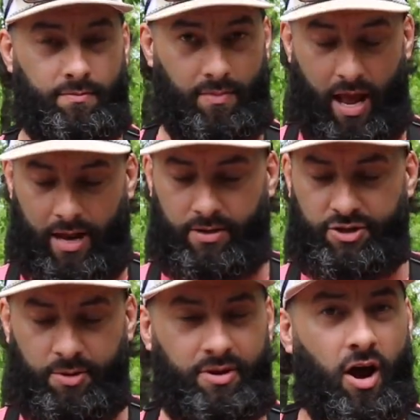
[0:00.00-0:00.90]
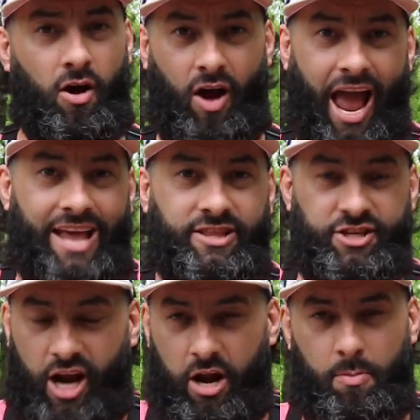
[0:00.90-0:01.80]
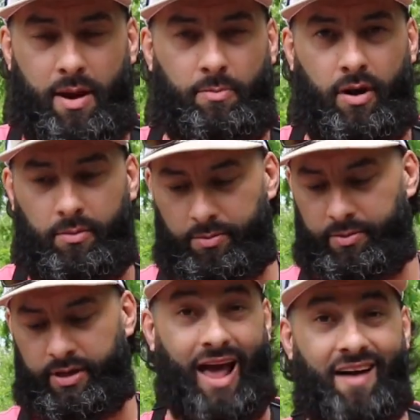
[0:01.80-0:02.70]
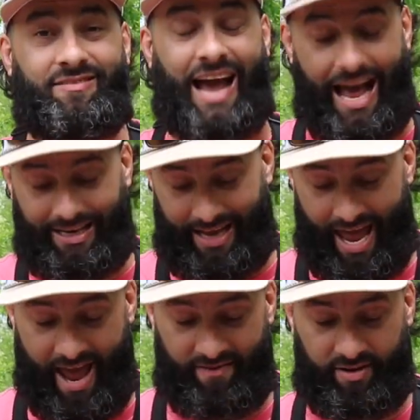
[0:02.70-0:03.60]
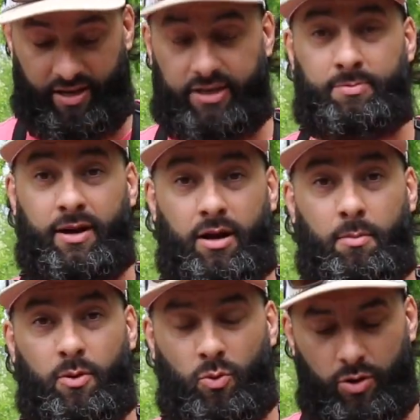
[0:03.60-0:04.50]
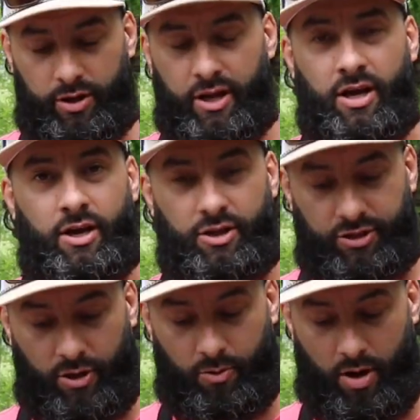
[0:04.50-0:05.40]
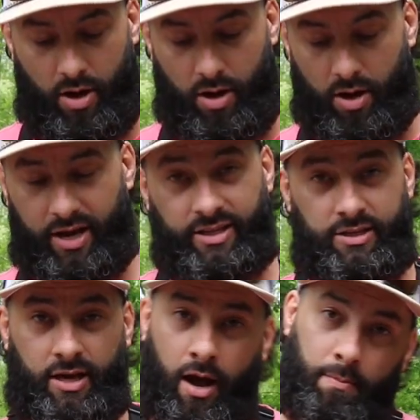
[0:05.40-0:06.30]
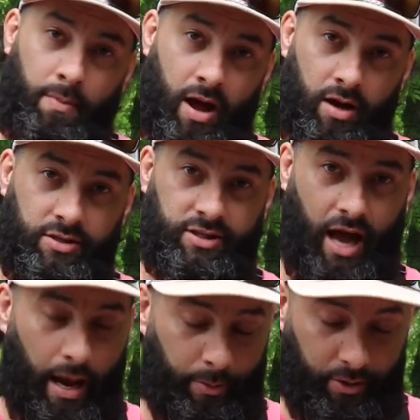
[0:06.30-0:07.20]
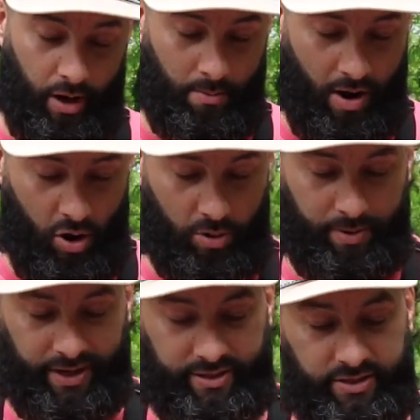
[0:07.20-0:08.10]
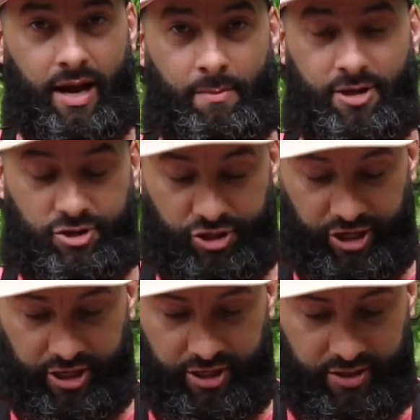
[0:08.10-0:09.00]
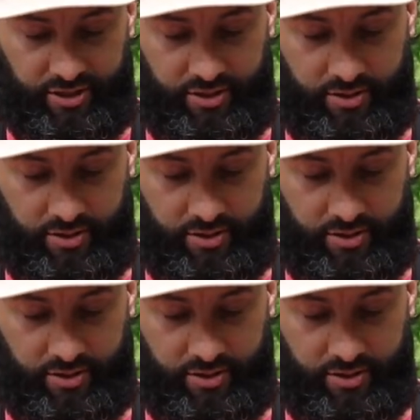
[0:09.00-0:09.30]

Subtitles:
and some of y'all hate the chatterbait probably, but I've got to have it. It's my number one. So in the top box, I put all my hard baits, got my jigs,